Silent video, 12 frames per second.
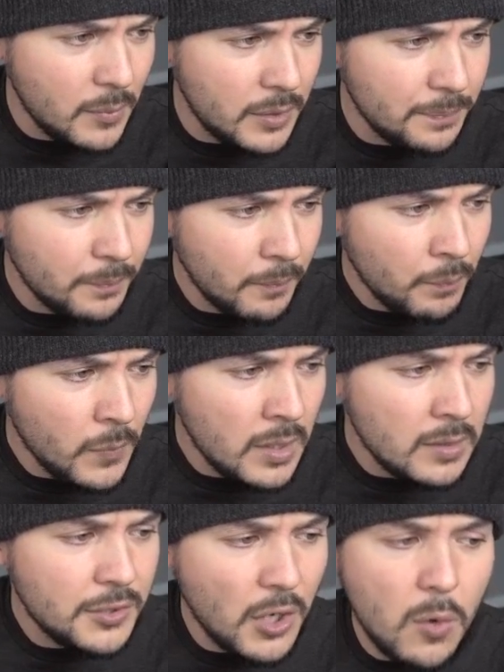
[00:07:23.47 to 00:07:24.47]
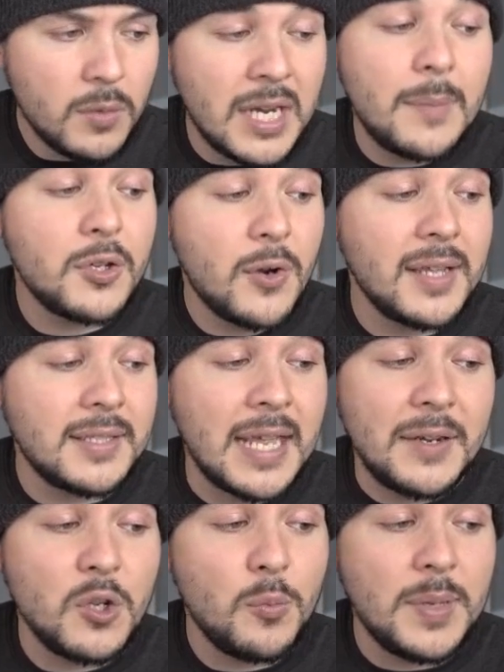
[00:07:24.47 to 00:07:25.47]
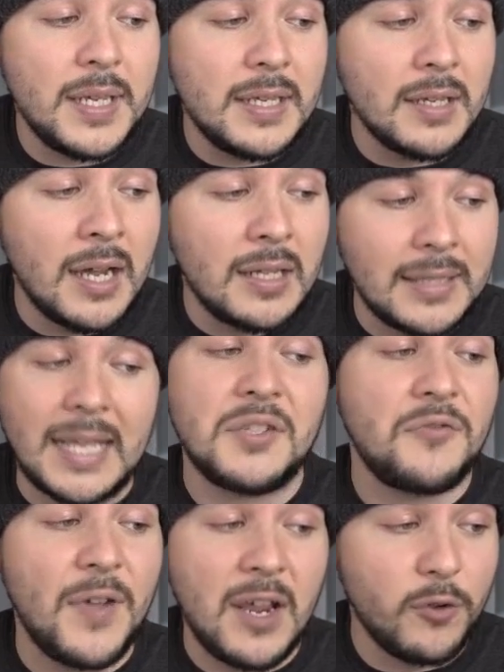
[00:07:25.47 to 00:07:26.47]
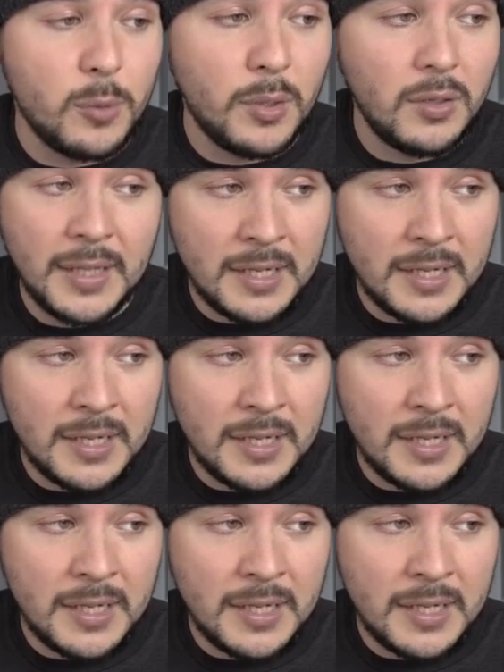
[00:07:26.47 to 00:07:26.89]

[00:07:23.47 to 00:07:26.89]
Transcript: But so Democrats tend to be less favorable,